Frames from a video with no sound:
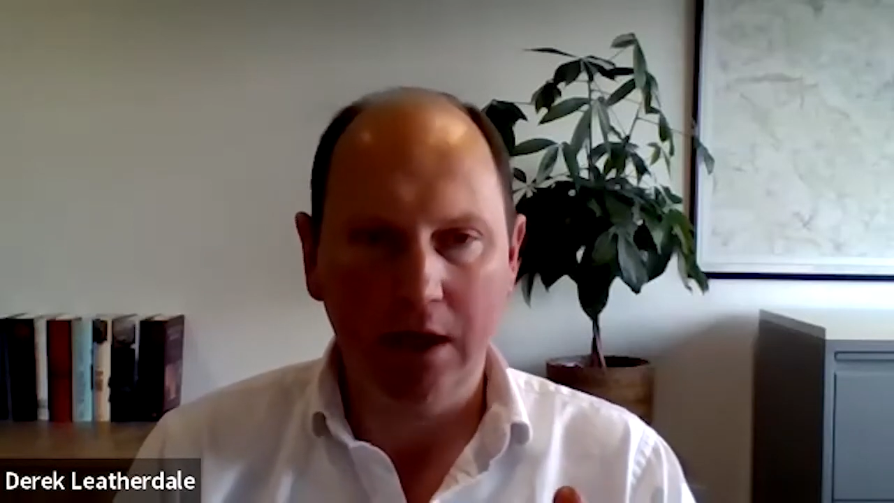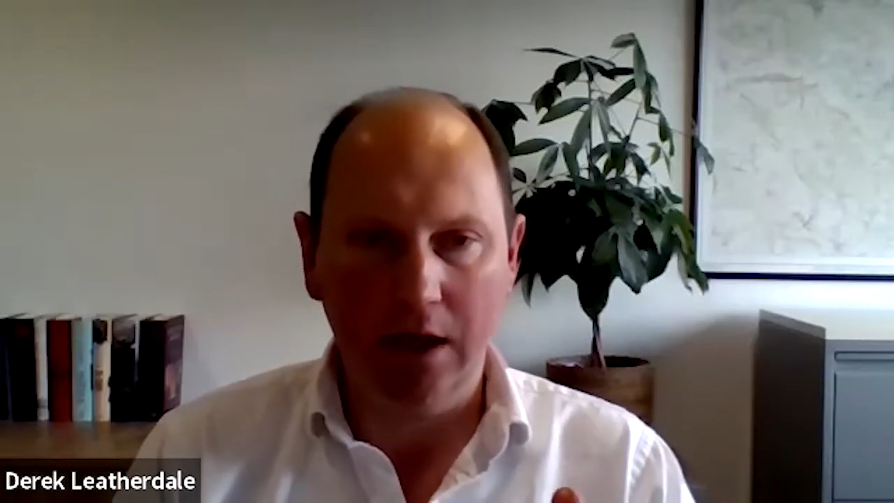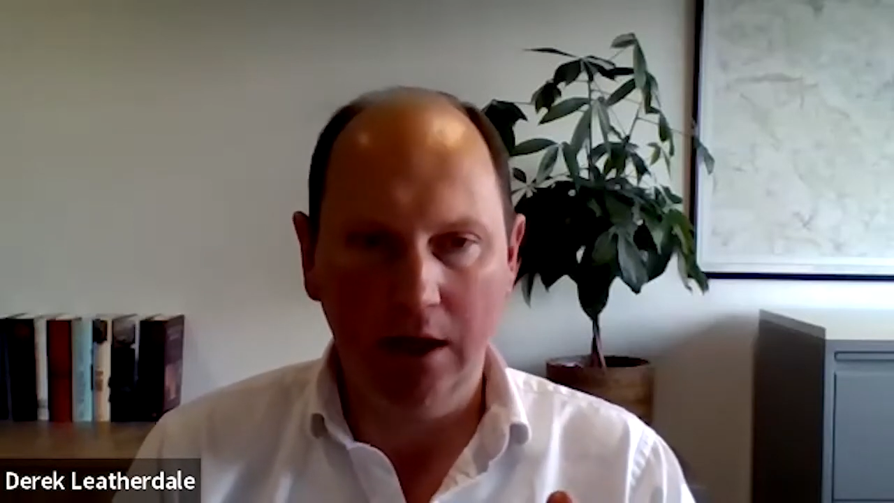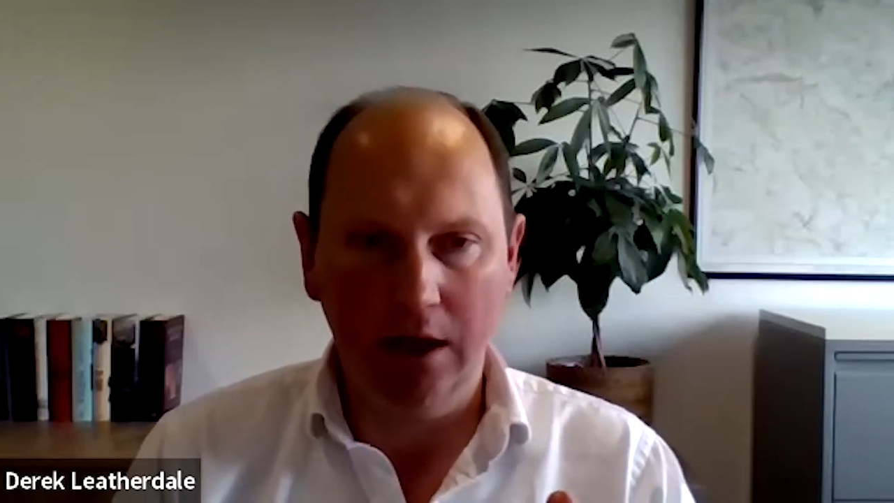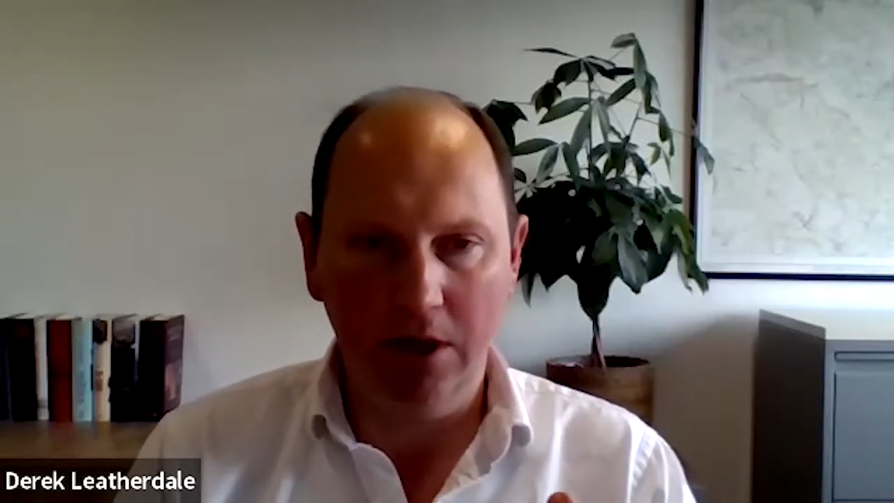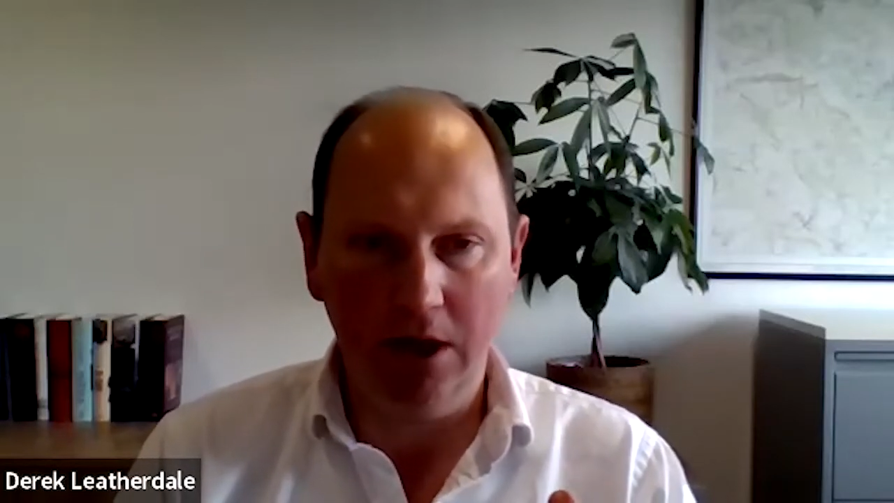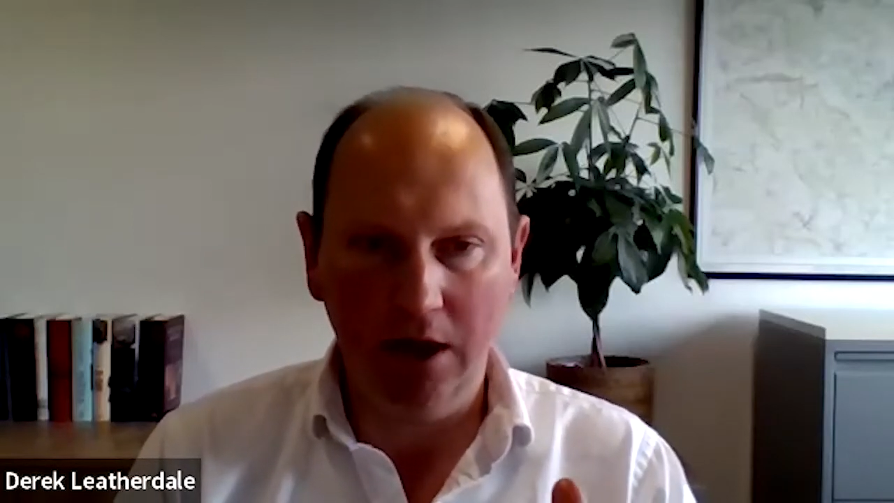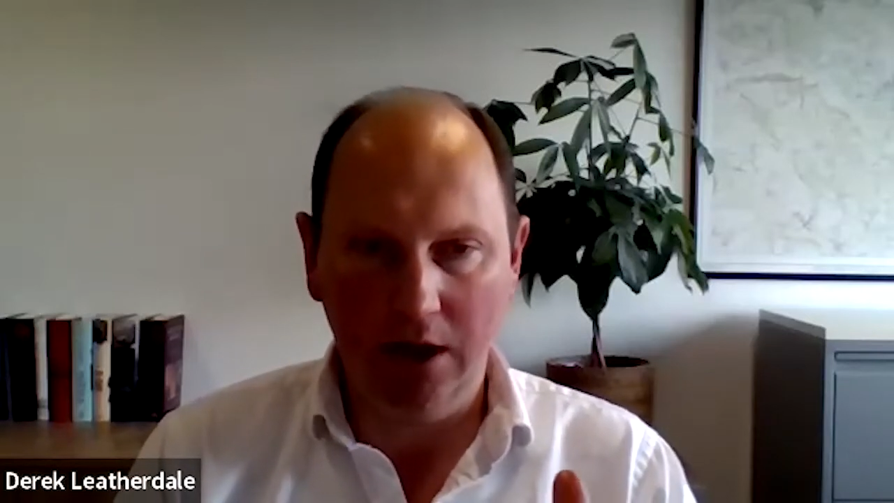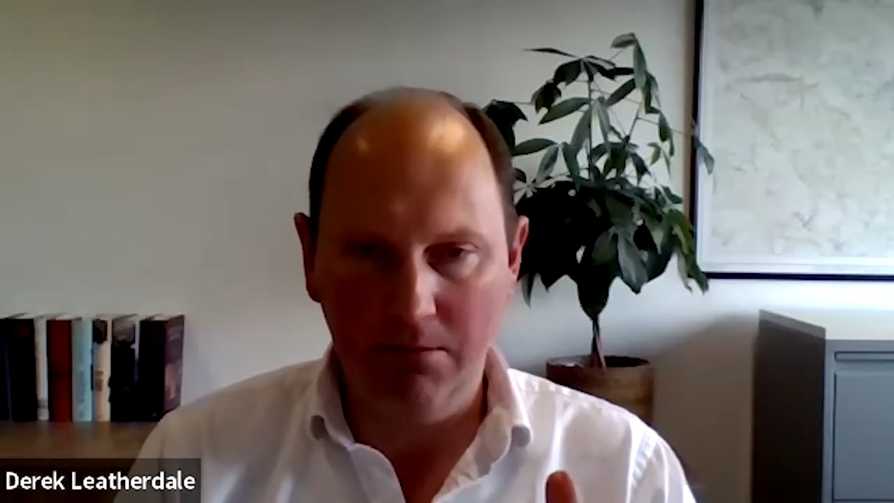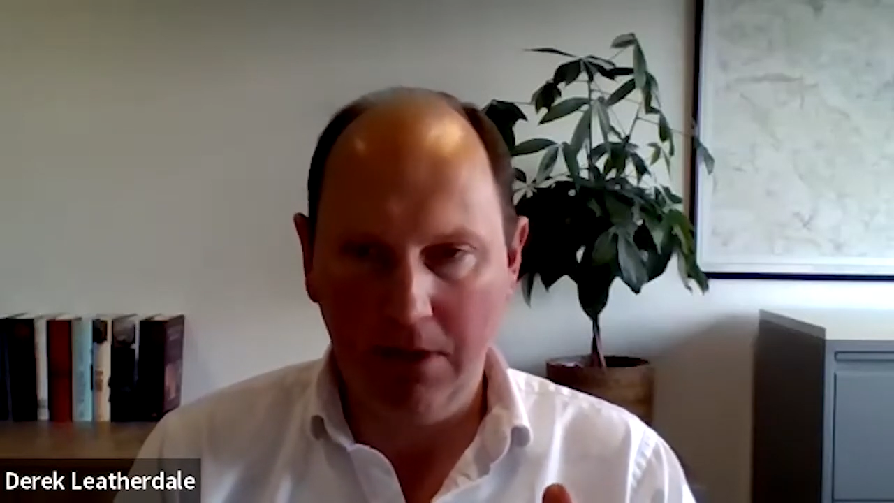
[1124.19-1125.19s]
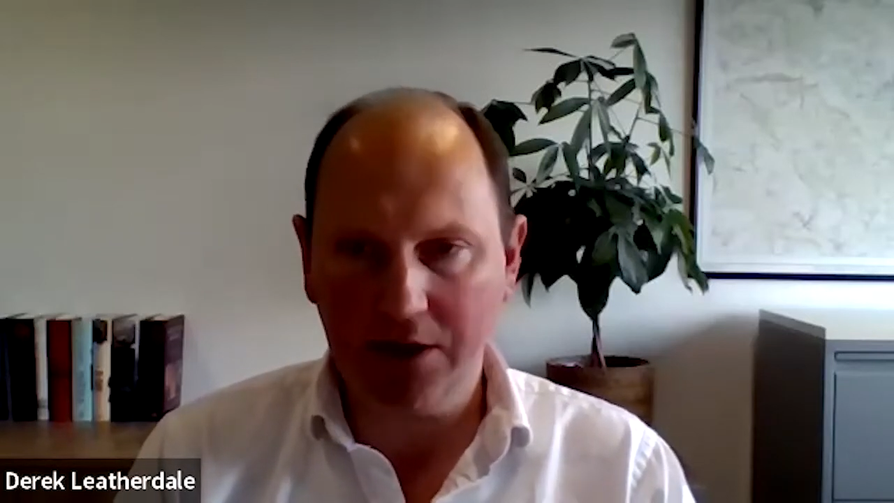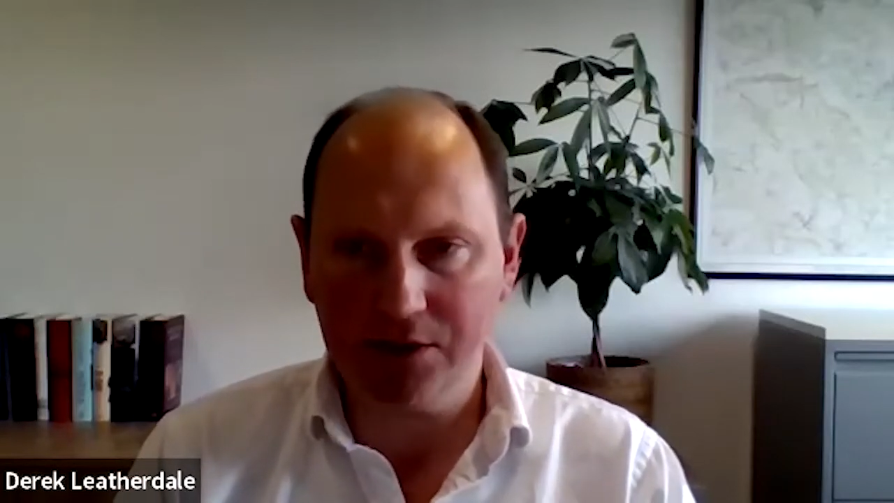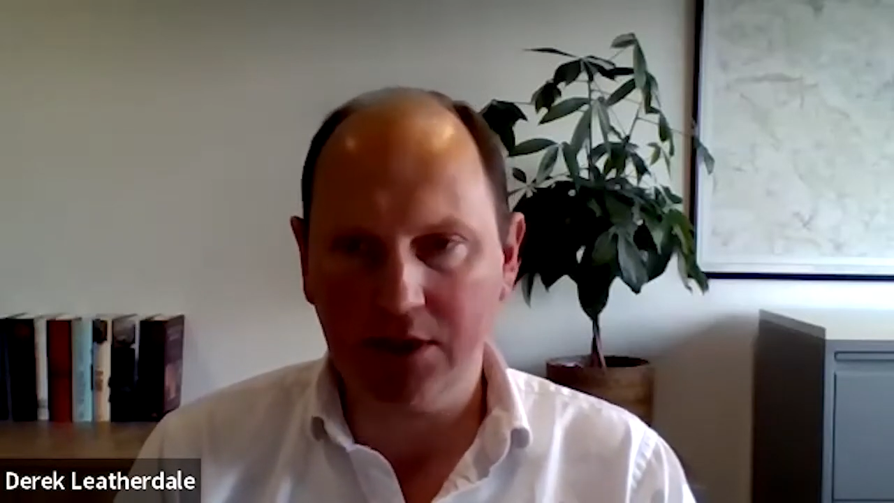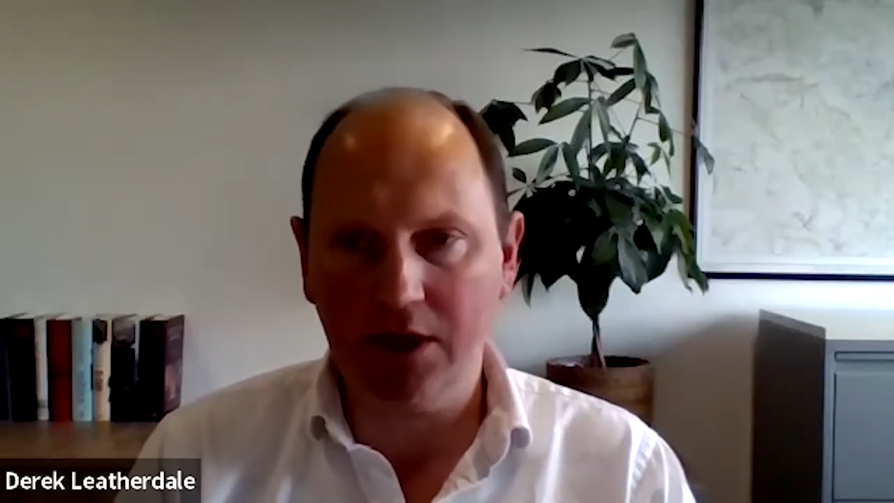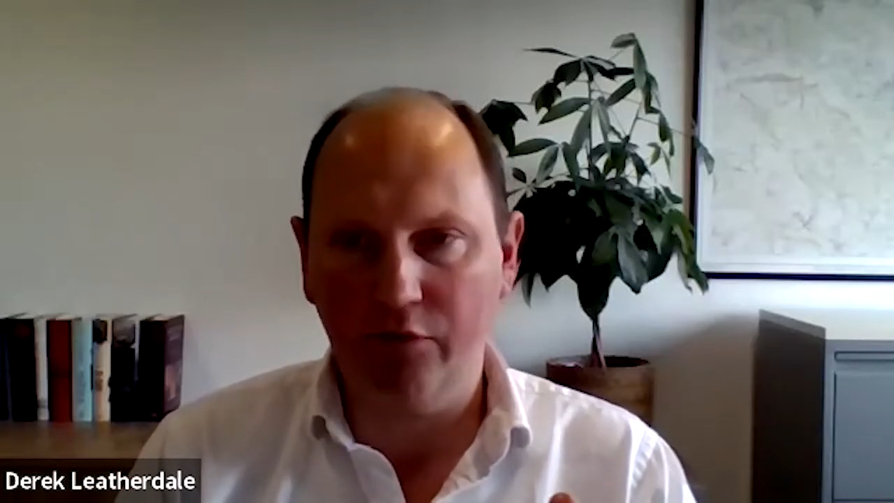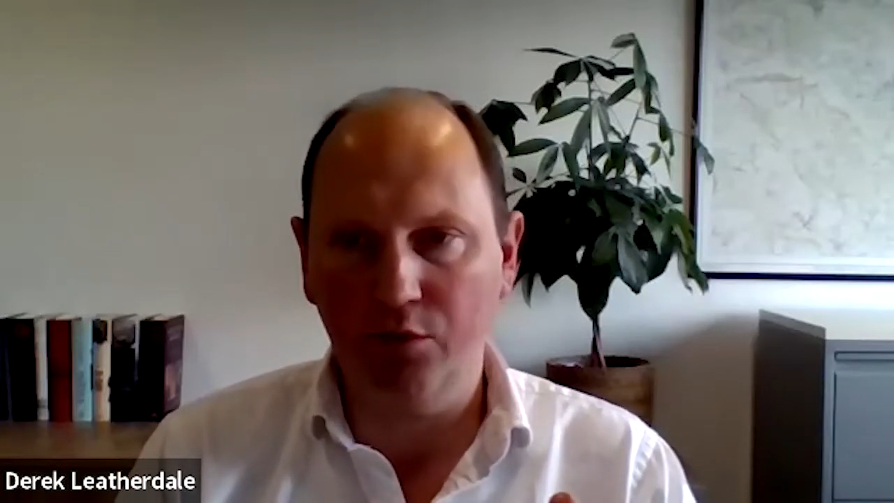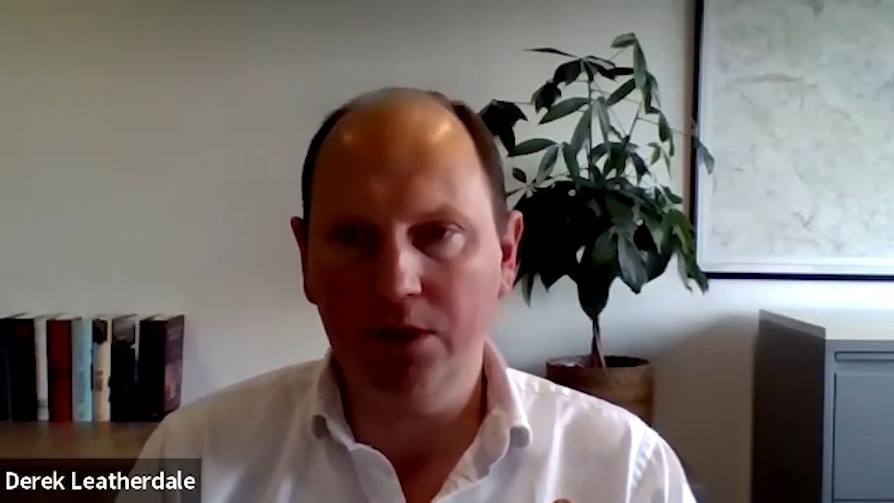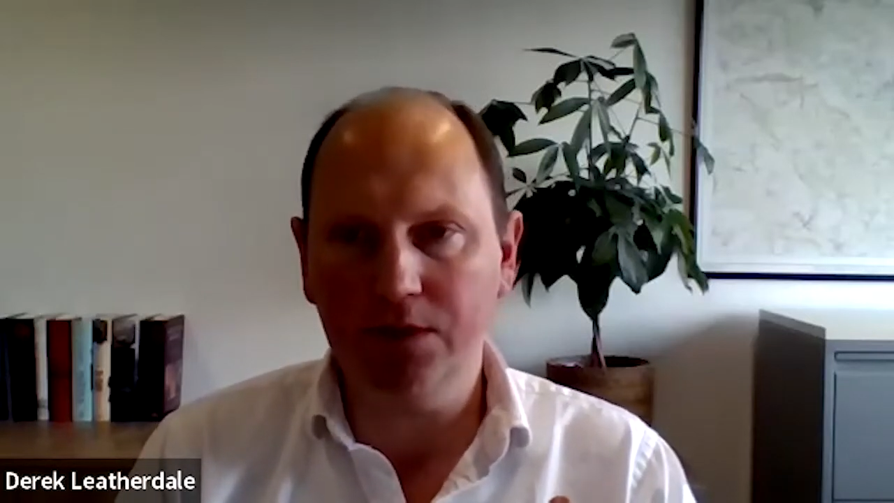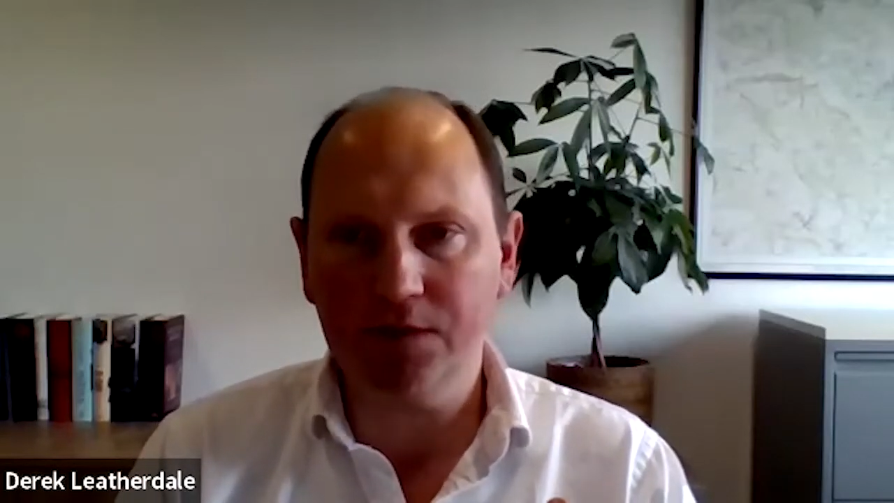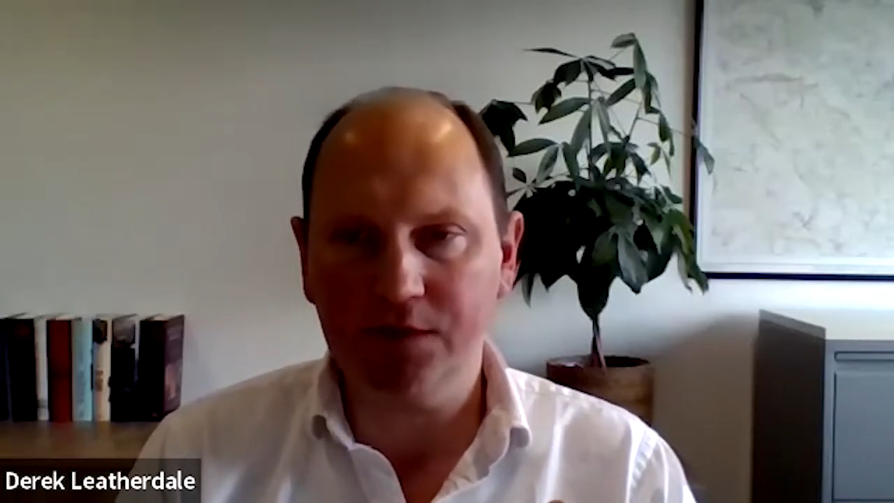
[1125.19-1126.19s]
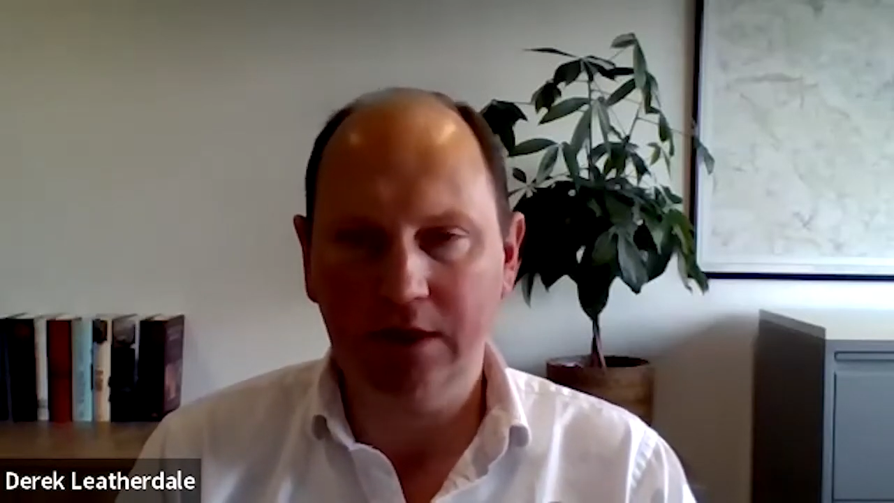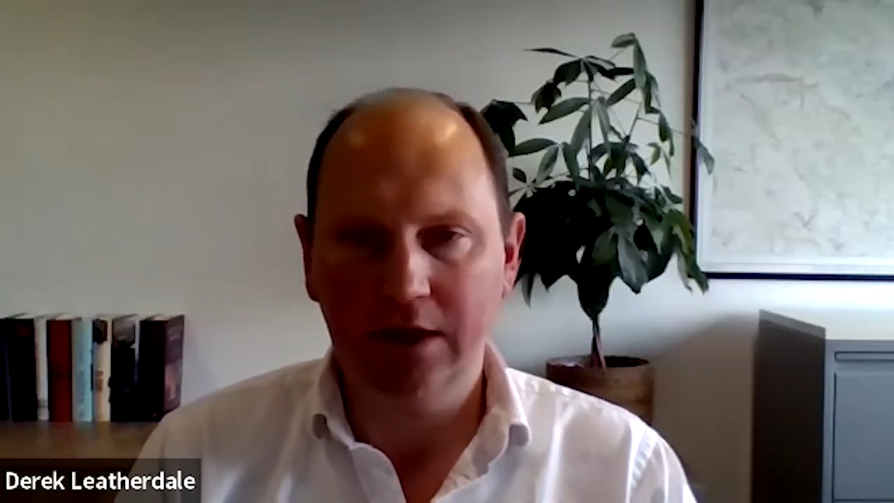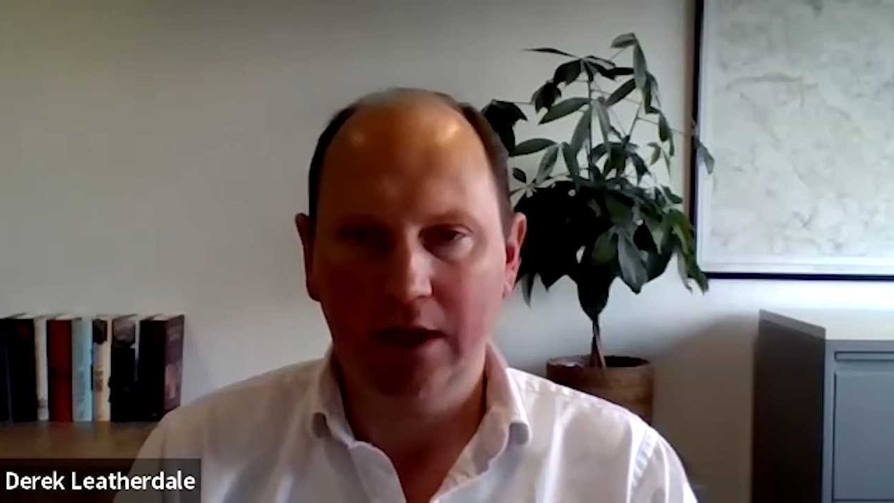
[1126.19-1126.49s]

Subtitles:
amongst governments,